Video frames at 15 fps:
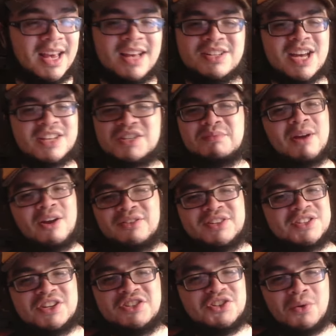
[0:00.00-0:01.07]
Jackson Merrill,
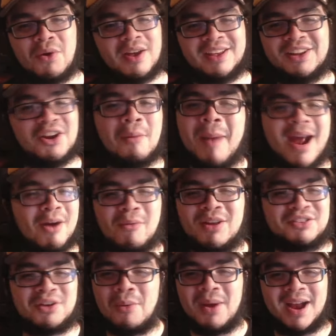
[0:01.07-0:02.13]
just a joy, no matter
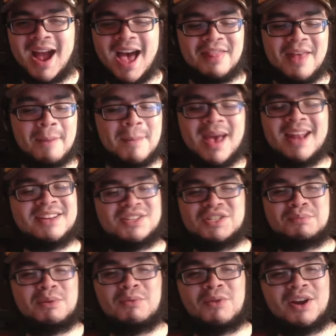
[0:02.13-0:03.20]
what's going on. That man has
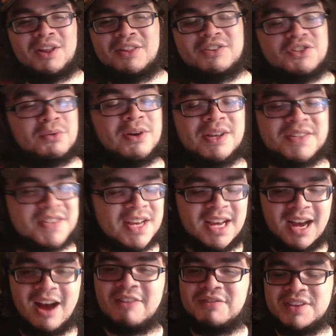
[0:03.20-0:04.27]
just been one of the joys
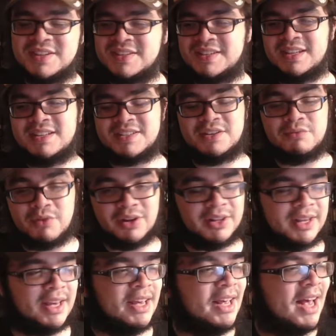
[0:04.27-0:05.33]
of this season,
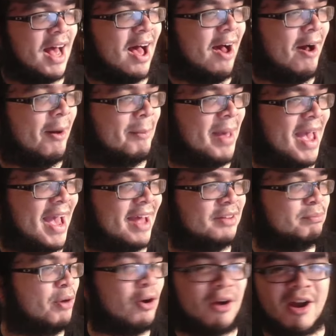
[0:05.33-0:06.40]
really.
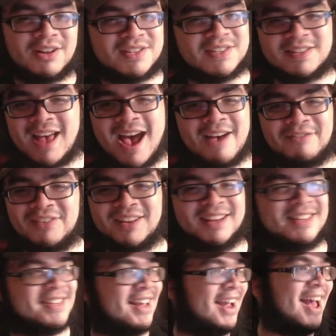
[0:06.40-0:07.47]
And Bogaerts is laughing.
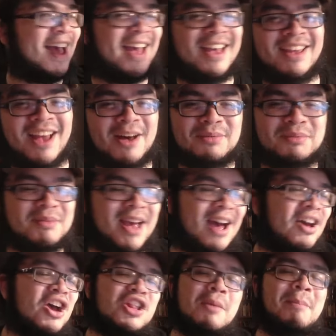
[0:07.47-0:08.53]
He's like, hey, you helped me
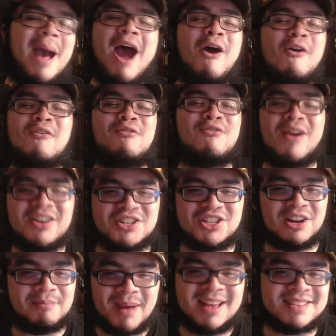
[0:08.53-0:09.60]
out. The power of
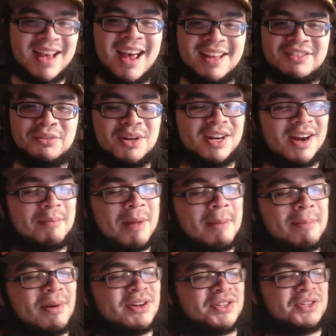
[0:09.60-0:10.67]
friendship, as I had tweeted on my
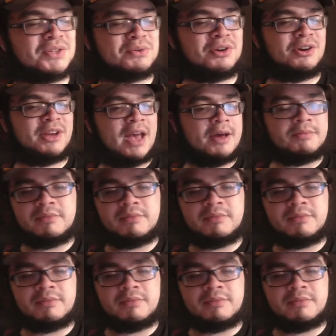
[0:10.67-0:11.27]
personal Twitter account.